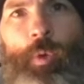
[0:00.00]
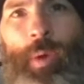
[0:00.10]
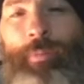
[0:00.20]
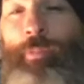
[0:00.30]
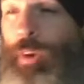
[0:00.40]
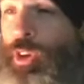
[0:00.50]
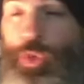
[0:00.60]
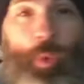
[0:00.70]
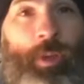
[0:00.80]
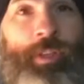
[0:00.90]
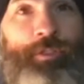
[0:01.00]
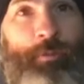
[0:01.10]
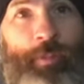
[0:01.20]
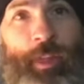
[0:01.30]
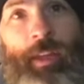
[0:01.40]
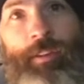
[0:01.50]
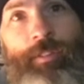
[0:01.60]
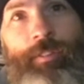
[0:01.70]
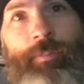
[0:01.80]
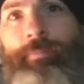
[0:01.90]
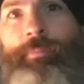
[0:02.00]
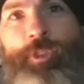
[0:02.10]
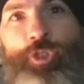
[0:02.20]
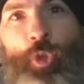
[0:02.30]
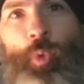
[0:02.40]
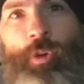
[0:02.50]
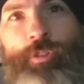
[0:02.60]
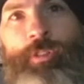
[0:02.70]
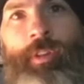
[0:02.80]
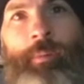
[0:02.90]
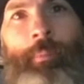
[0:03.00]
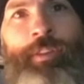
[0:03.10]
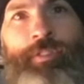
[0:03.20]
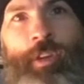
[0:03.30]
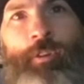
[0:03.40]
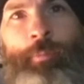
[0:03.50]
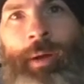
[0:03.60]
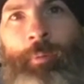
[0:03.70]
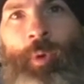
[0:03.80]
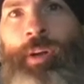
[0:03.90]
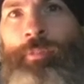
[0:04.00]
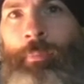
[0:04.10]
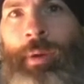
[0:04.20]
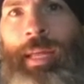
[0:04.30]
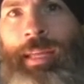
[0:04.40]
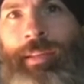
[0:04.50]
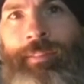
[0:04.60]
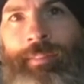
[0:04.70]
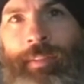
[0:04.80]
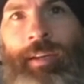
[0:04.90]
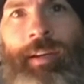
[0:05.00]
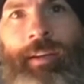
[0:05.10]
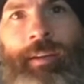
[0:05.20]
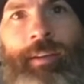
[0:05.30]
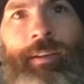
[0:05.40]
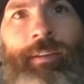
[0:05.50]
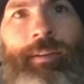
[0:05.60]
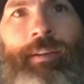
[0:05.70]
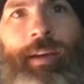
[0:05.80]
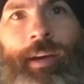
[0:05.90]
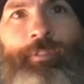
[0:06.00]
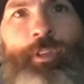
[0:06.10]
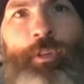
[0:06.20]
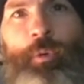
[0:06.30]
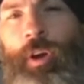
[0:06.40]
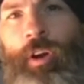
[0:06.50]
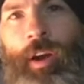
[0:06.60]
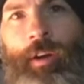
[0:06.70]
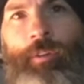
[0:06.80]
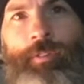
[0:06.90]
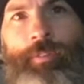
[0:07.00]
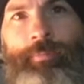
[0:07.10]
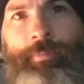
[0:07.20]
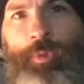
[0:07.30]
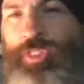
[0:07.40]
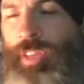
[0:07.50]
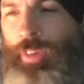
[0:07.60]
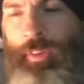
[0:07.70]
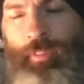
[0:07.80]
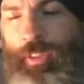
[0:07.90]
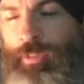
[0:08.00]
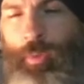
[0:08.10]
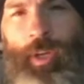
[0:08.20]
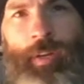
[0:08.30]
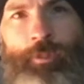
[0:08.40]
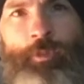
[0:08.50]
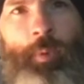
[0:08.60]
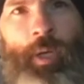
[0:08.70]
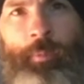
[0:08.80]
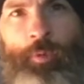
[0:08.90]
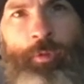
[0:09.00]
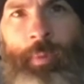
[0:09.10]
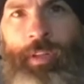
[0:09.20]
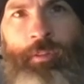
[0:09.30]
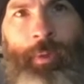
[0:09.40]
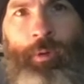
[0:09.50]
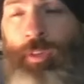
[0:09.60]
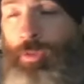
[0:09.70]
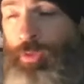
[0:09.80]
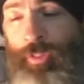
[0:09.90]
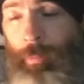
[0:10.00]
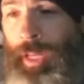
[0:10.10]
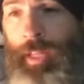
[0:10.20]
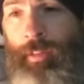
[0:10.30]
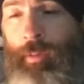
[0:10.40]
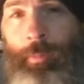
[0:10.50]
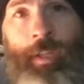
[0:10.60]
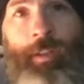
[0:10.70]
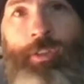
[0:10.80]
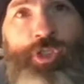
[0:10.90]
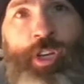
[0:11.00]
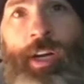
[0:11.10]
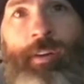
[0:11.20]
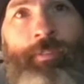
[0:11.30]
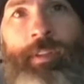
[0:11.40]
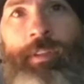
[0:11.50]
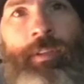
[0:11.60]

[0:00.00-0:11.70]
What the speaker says: We have a very short list of things, chores, that myself, my wife, and my kids and I have to do in our house. With seven of us, we have to split up the responsibilities or somebody ends up getting the shaft.